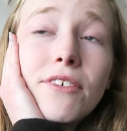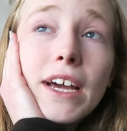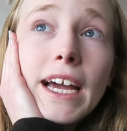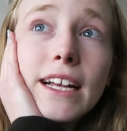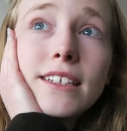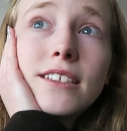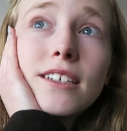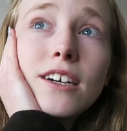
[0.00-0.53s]
of
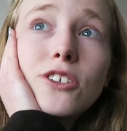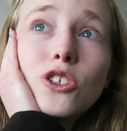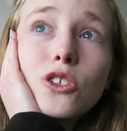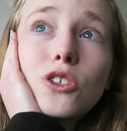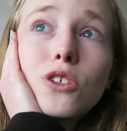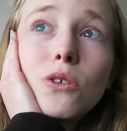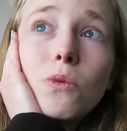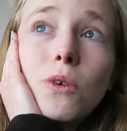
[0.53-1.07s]
it. I
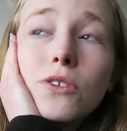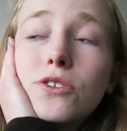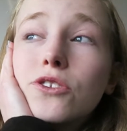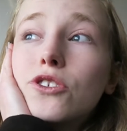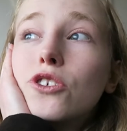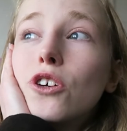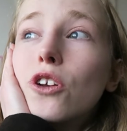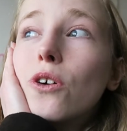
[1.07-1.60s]
just want
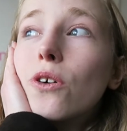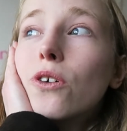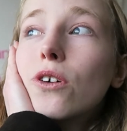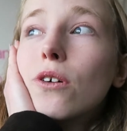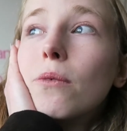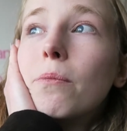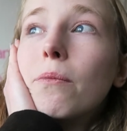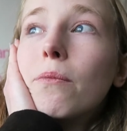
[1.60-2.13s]
to
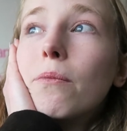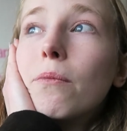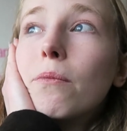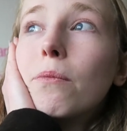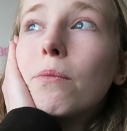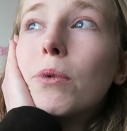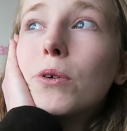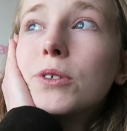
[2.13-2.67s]
look
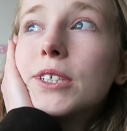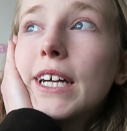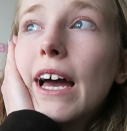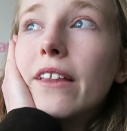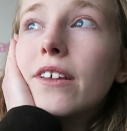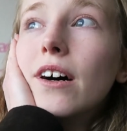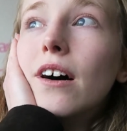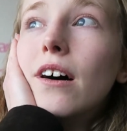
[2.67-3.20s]
put
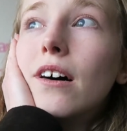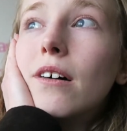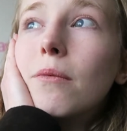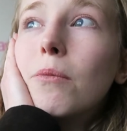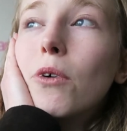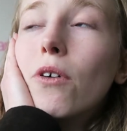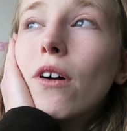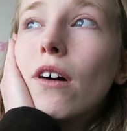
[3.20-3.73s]
together
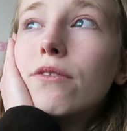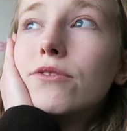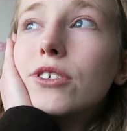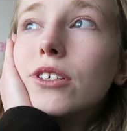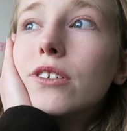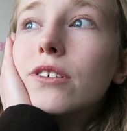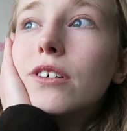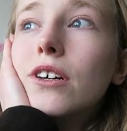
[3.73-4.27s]
more
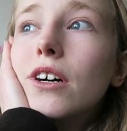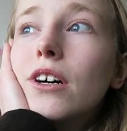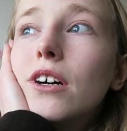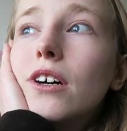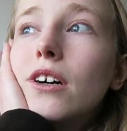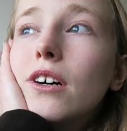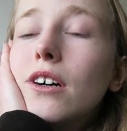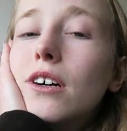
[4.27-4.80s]
often.
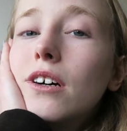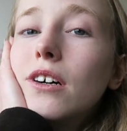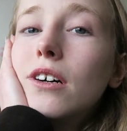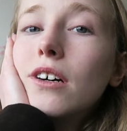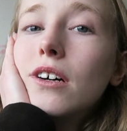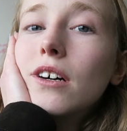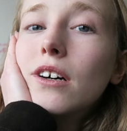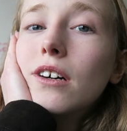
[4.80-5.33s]

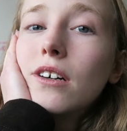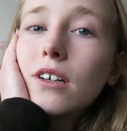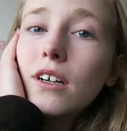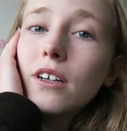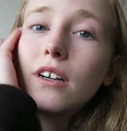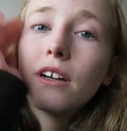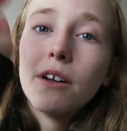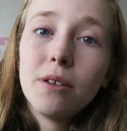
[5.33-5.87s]

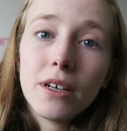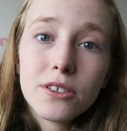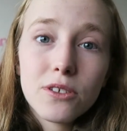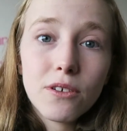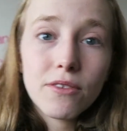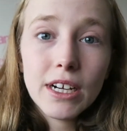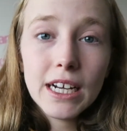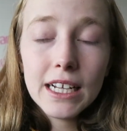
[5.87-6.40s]
I don't know, that's
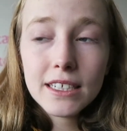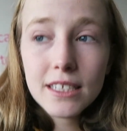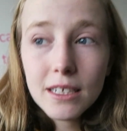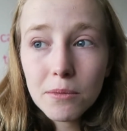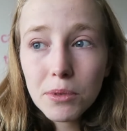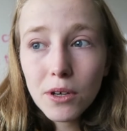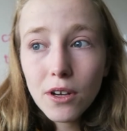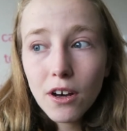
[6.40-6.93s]
not
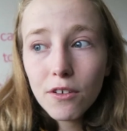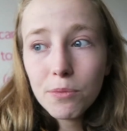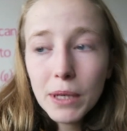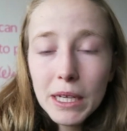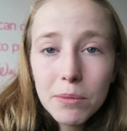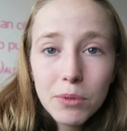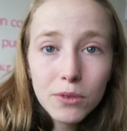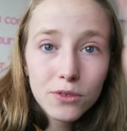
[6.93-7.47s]
realistic, but a lot of
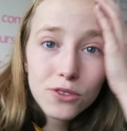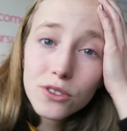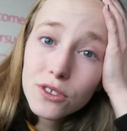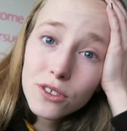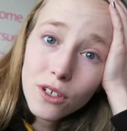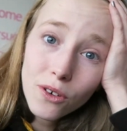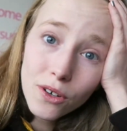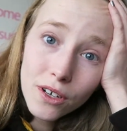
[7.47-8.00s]
people
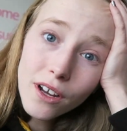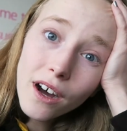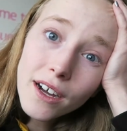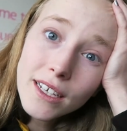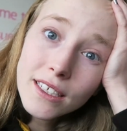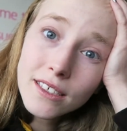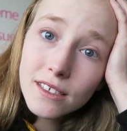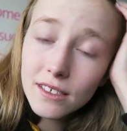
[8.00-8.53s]
just look
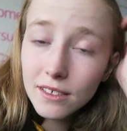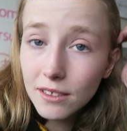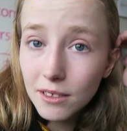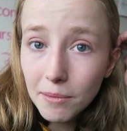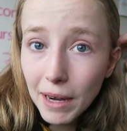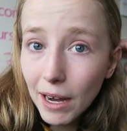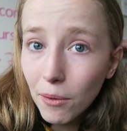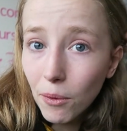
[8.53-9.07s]
nice
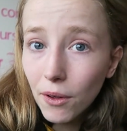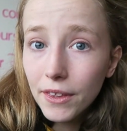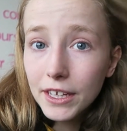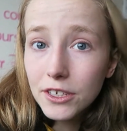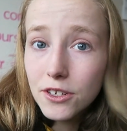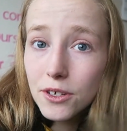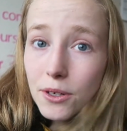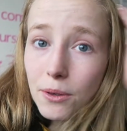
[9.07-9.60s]
no matter what they
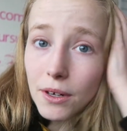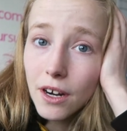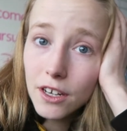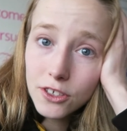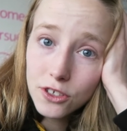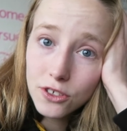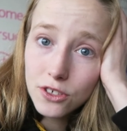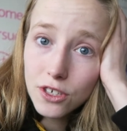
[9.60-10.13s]
do, and I
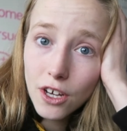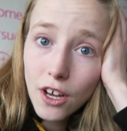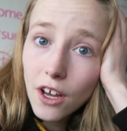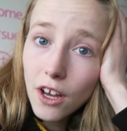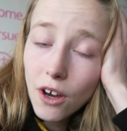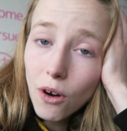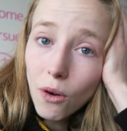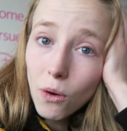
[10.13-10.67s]
just
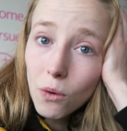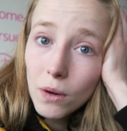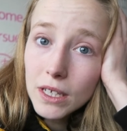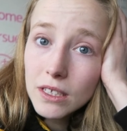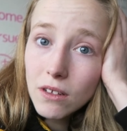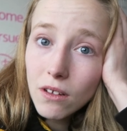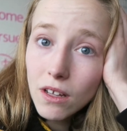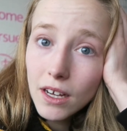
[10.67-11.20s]

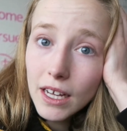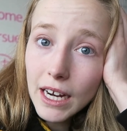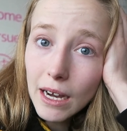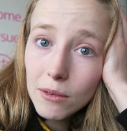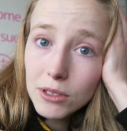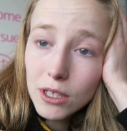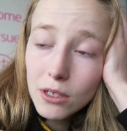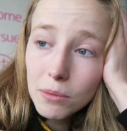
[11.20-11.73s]
always look like an
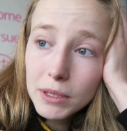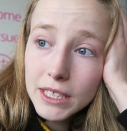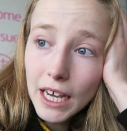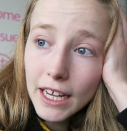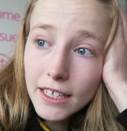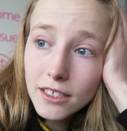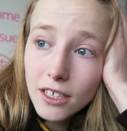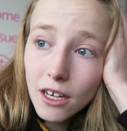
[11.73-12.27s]
absolute
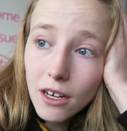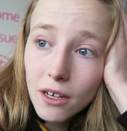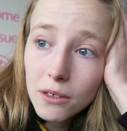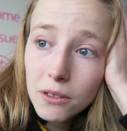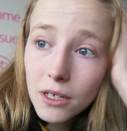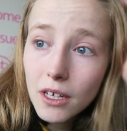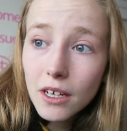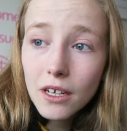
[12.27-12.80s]
potato.
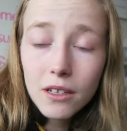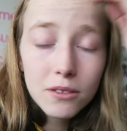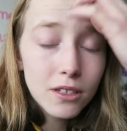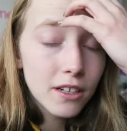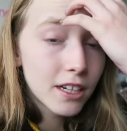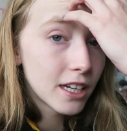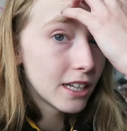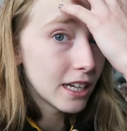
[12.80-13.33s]
It
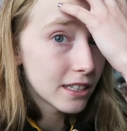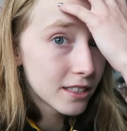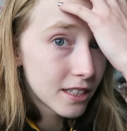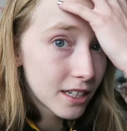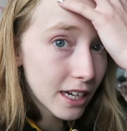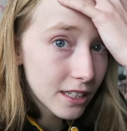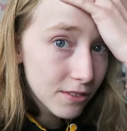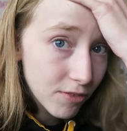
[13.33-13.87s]
was like in
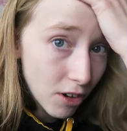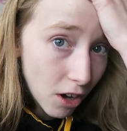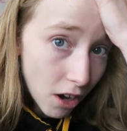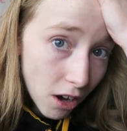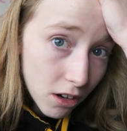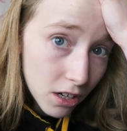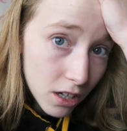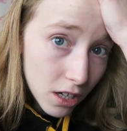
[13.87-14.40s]
yesterday's
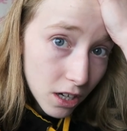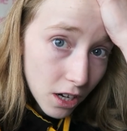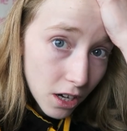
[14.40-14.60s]
vlog.